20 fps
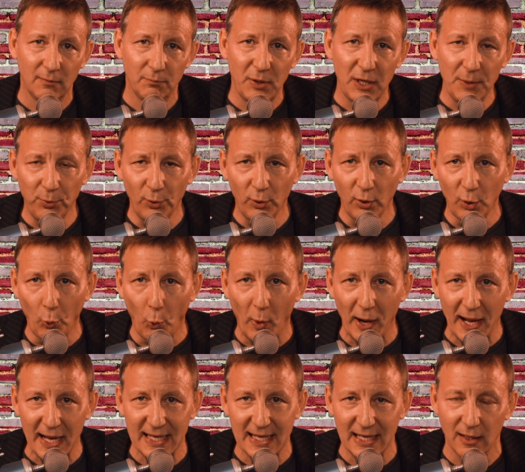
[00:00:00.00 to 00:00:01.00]
People are
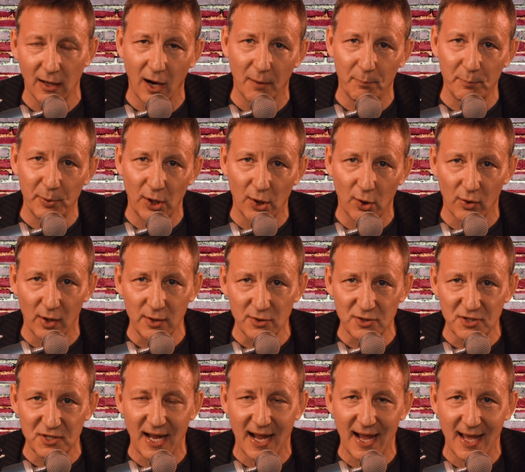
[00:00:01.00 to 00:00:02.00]
waking up and they're
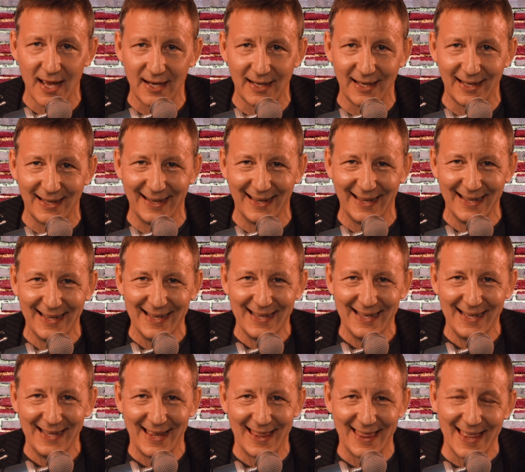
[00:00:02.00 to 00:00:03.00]
understanding
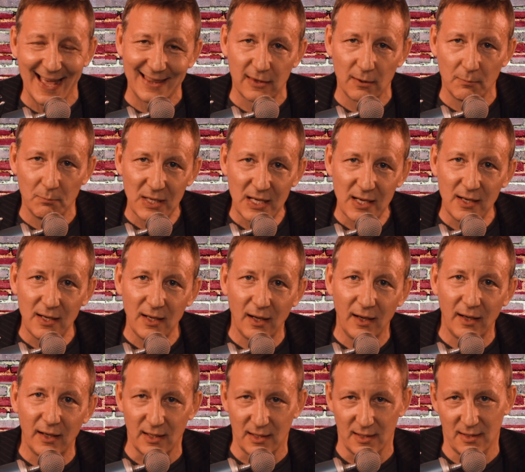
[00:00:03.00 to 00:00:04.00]
that the
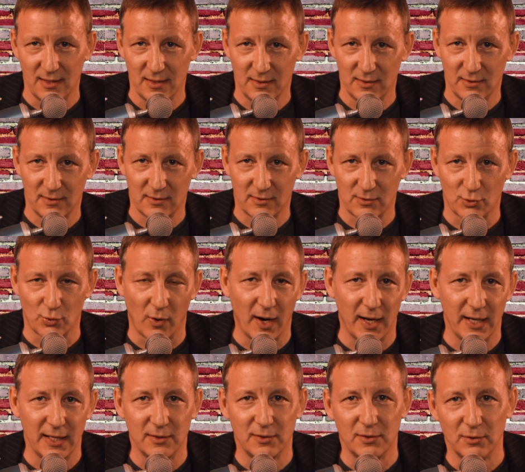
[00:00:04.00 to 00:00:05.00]
media is
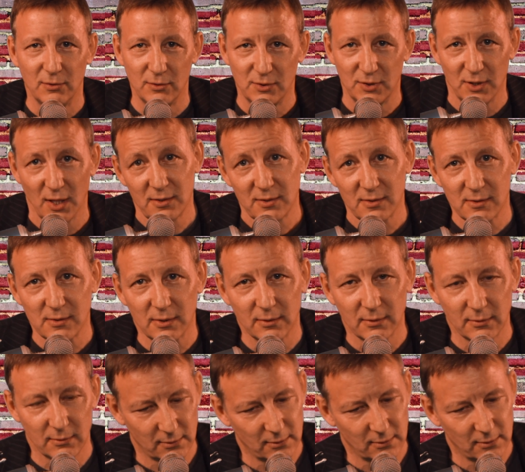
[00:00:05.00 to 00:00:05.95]
trying to just